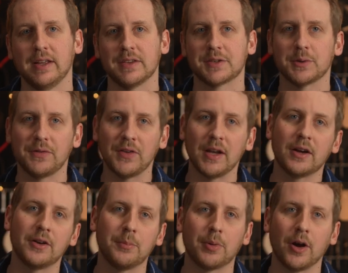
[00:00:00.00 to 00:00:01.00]
The Swift
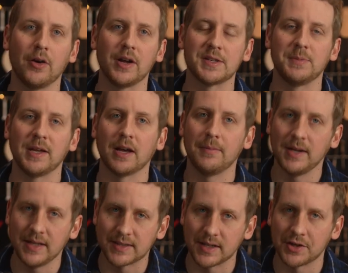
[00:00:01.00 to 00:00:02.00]
800 Pro has become an
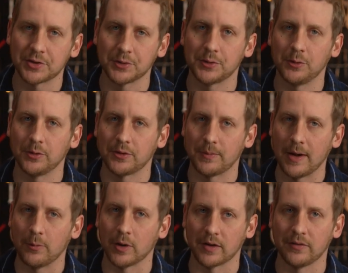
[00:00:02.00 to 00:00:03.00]
essential tool to my
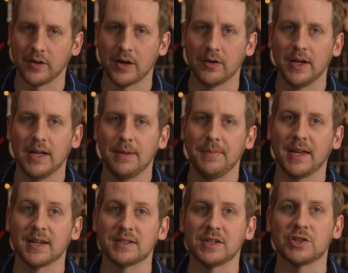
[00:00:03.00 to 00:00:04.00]
workflow
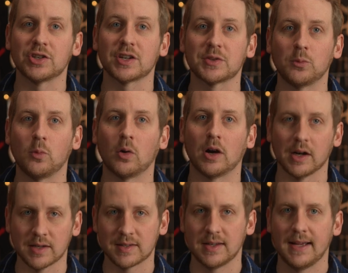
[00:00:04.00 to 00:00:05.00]
because it just
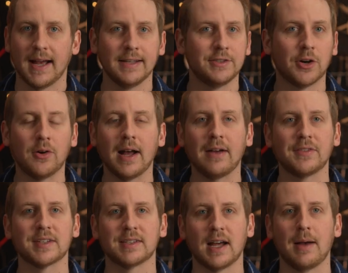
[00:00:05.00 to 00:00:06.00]
works. I don't have
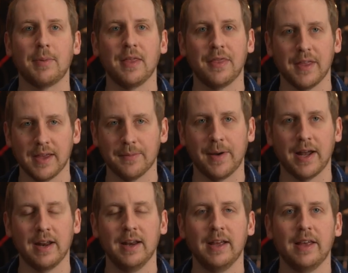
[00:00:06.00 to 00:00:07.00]
to stop and think
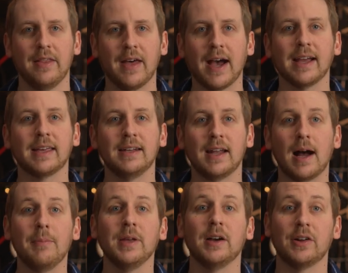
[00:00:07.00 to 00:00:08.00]
about it. That
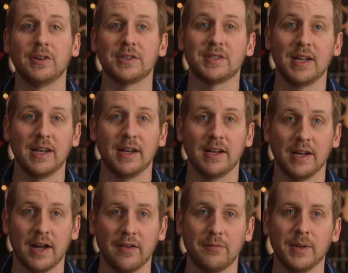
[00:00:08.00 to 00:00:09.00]
cannot be understated
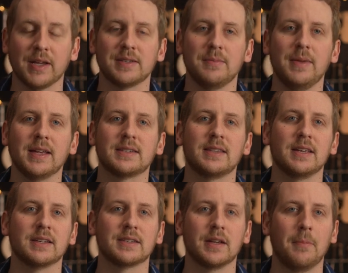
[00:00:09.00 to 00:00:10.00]
enough because it makes
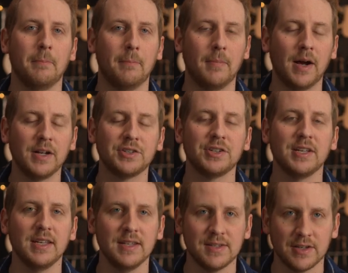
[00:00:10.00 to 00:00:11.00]
things much
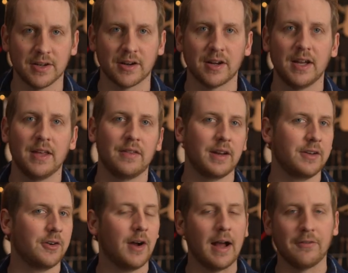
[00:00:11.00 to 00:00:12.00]
easier that I
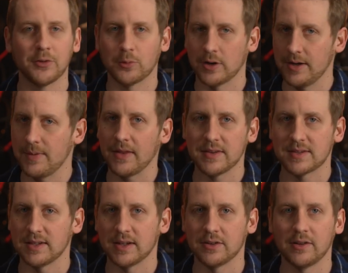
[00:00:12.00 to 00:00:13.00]
don't have to worry about the
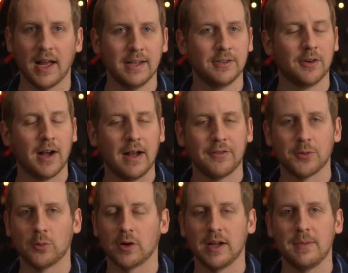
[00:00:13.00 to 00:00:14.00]
signal. I don't have to
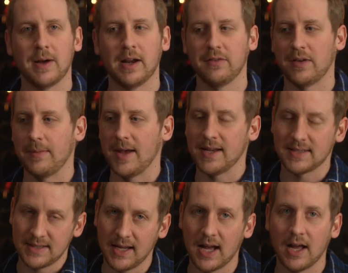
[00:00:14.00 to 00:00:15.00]
worry about if I'm
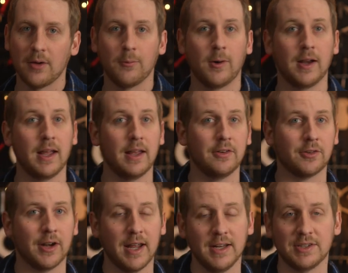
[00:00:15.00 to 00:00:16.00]
SDI on one end
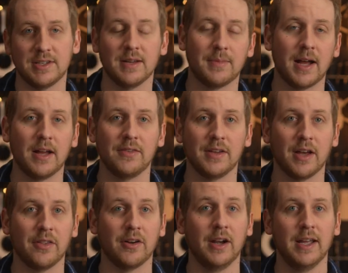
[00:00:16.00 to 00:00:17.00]
or HDMI on the
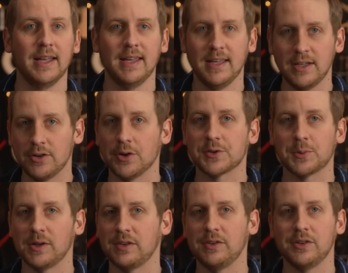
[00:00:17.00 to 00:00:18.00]
other. It knows
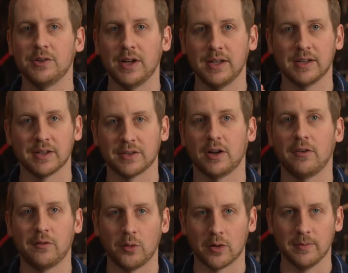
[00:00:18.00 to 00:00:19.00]
what to do and does it all
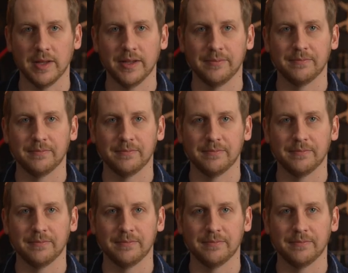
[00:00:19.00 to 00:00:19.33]
for me.